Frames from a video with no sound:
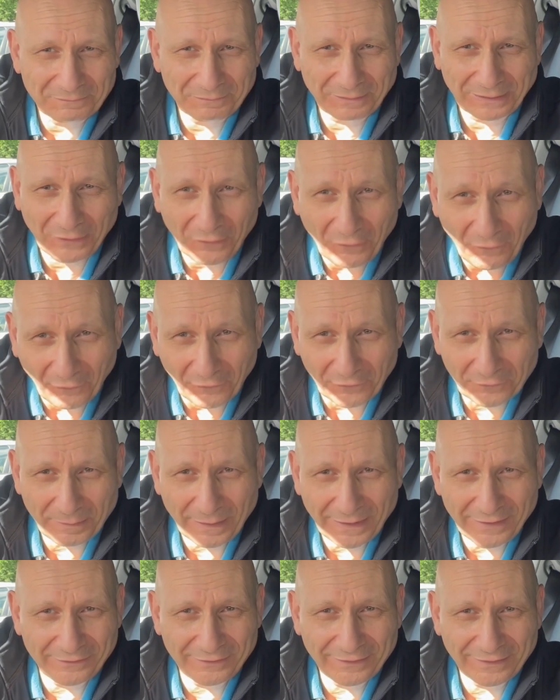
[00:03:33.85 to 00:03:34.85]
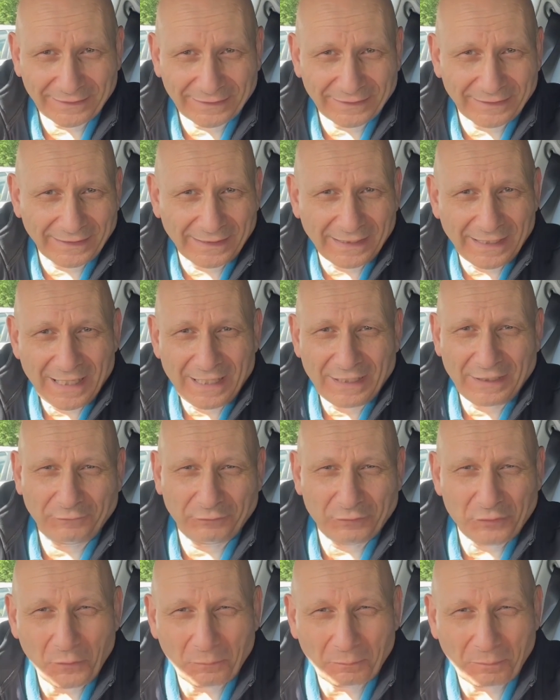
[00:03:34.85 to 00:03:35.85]
because basically if
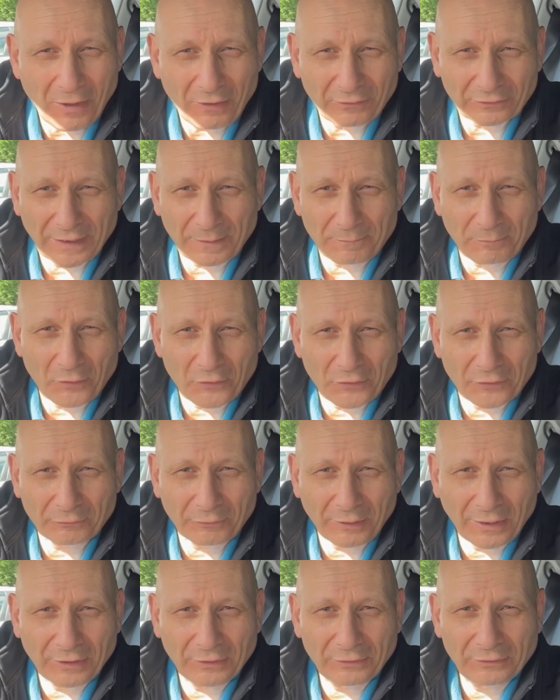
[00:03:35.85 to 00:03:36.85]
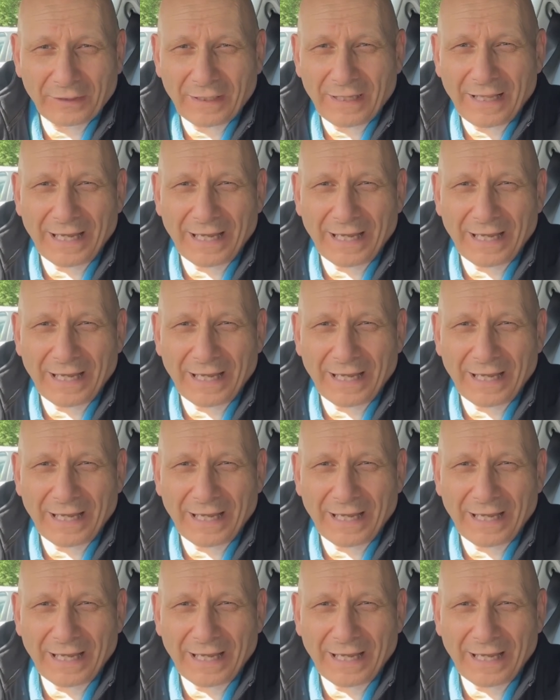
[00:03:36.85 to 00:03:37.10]
you're parked up on the road